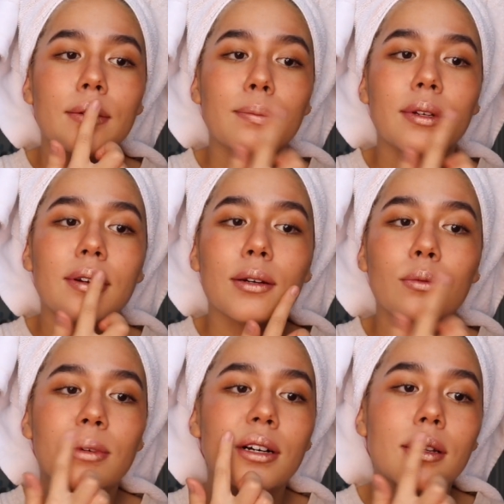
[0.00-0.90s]
but I
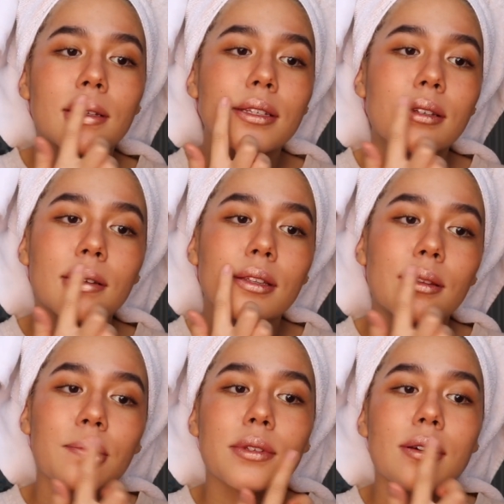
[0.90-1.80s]
want
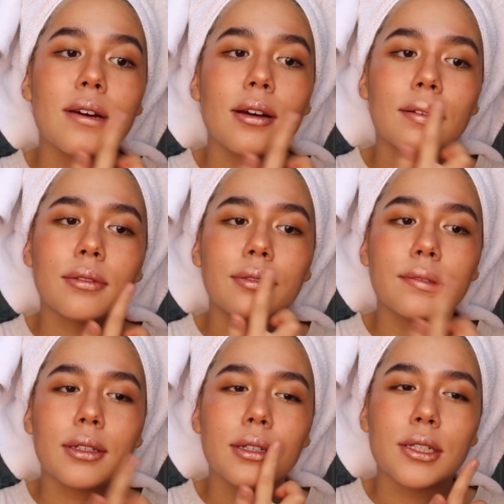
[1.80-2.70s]
them to have
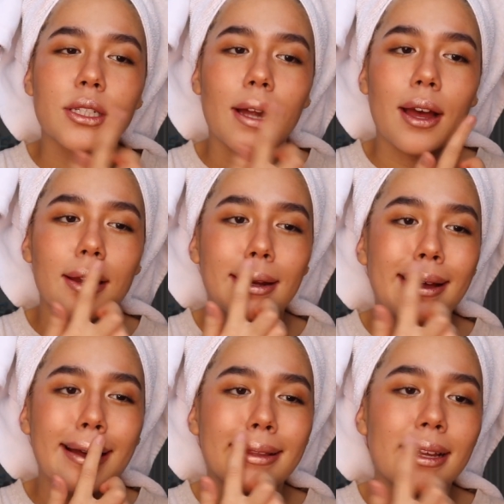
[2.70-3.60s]
a shine, a
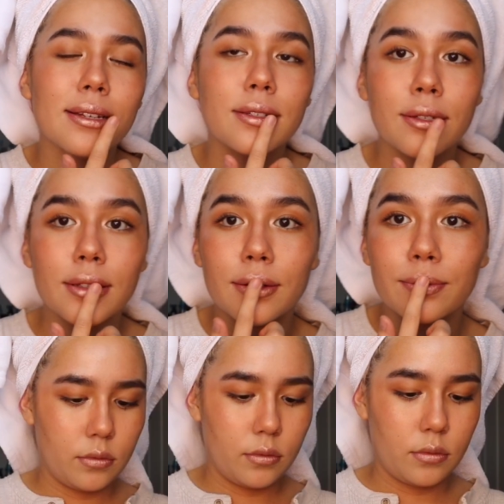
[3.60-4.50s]
highlight to
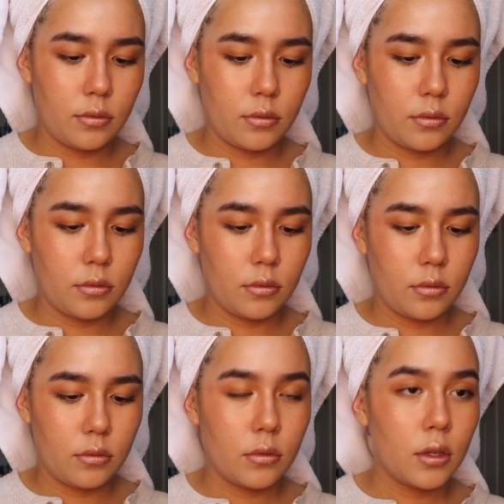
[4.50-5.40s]
them.
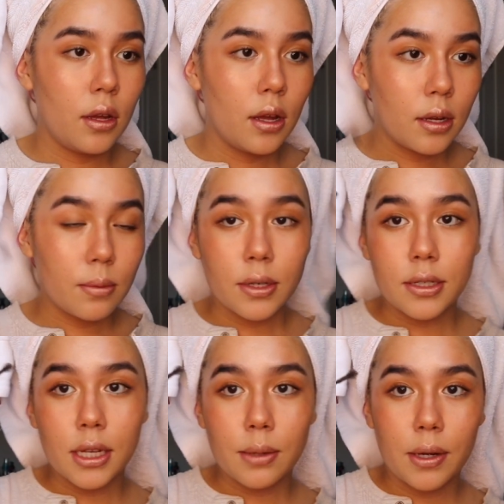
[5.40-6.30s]
I'm going
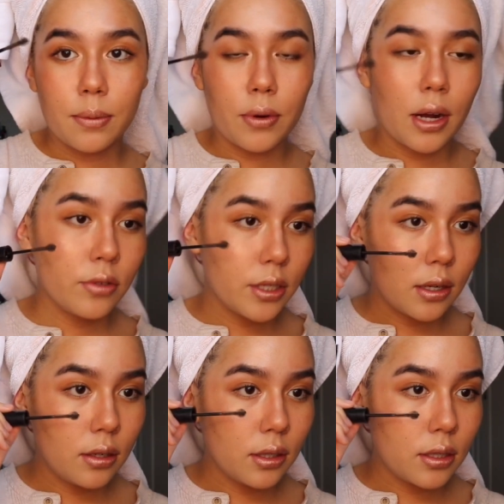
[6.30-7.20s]
to take my brow
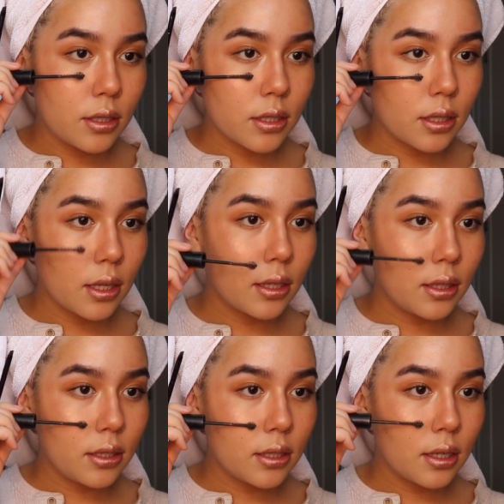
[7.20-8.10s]
gel and just
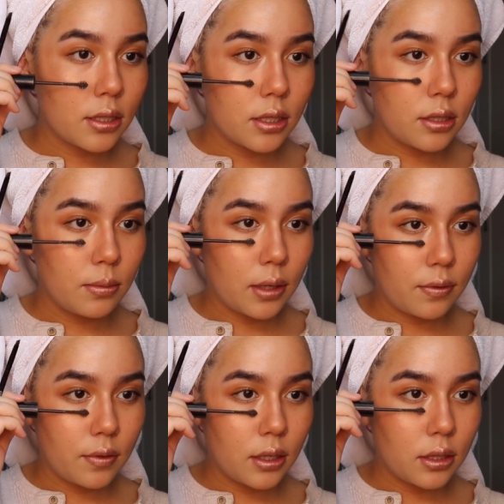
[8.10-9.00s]
slightly touch it to my
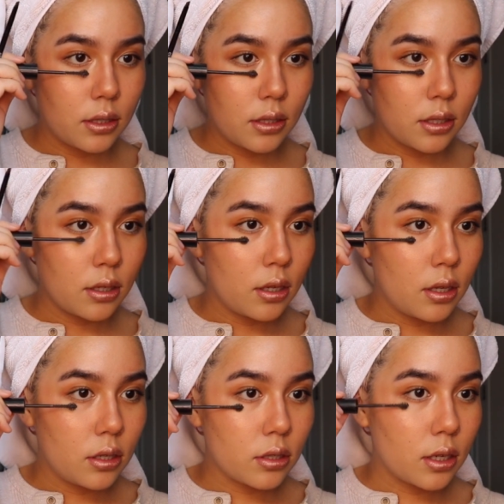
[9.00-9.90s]
face.
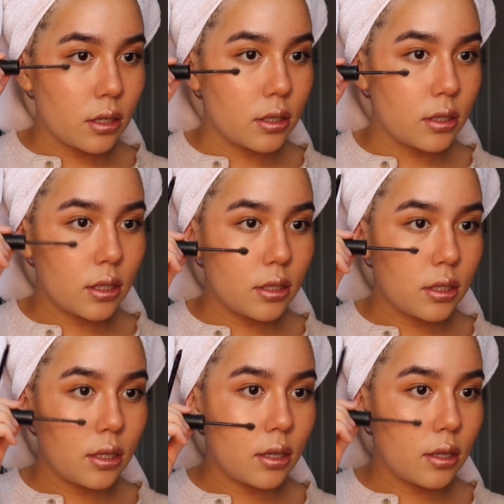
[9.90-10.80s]
Try not to touch
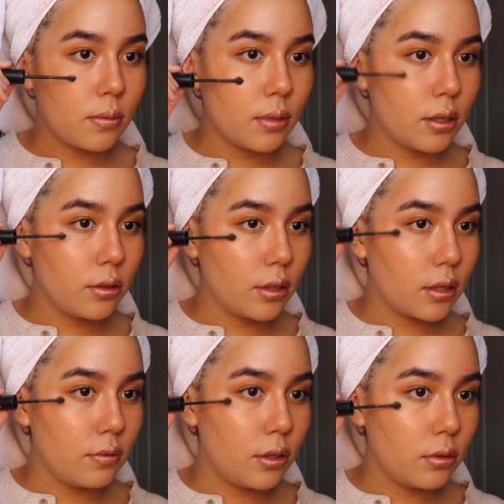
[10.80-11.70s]
the end, but it will
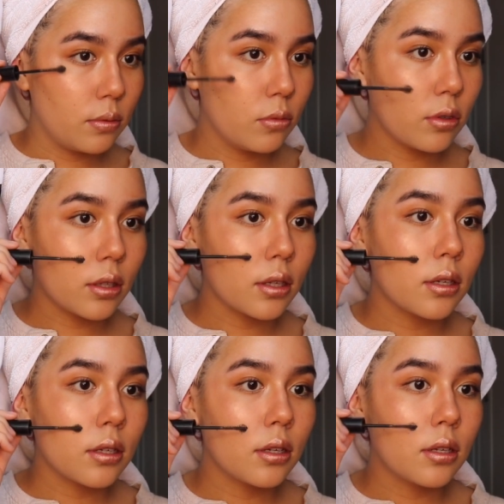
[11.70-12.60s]
give you a more
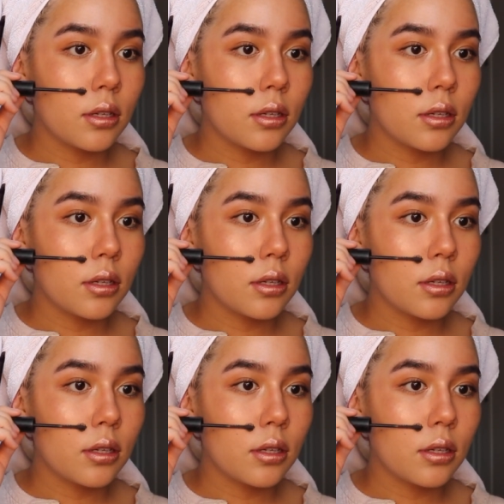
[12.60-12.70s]
like,